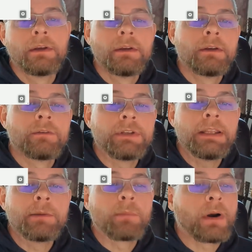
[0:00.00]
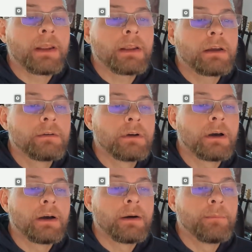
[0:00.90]
fatigue and break.
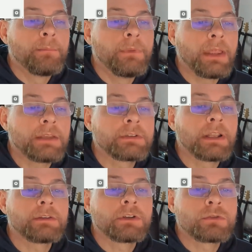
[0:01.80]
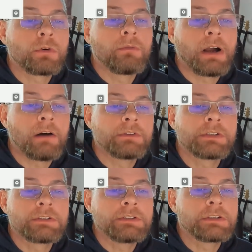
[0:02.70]
The SNS control valve is
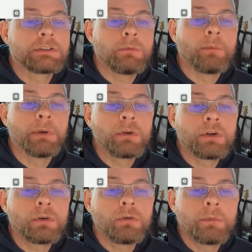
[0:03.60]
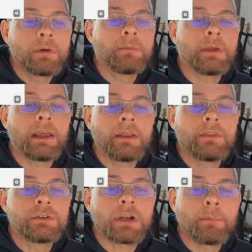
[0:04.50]
6061 billet aluminum, and the
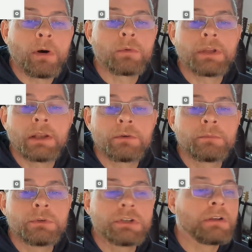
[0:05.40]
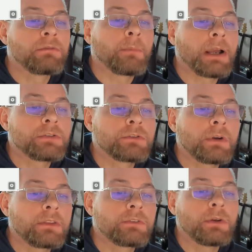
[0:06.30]
check ball retainer is machined from high
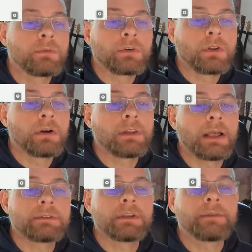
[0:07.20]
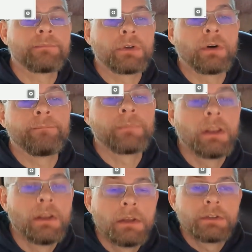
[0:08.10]
strength steel for long lasting. So
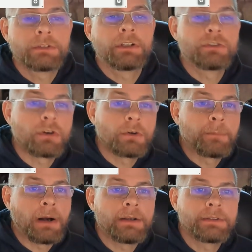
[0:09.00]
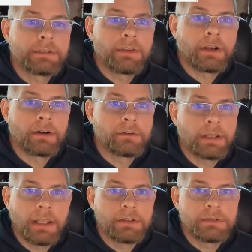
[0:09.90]
just an insurance policy there.
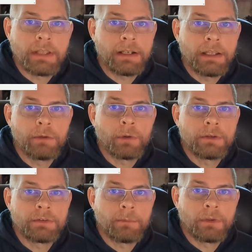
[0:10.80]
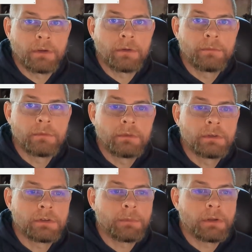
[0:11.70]
Again, just kind of getting rid of some of the
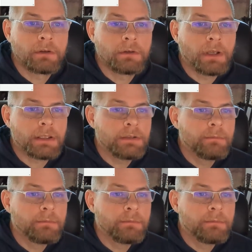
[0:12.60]
yucky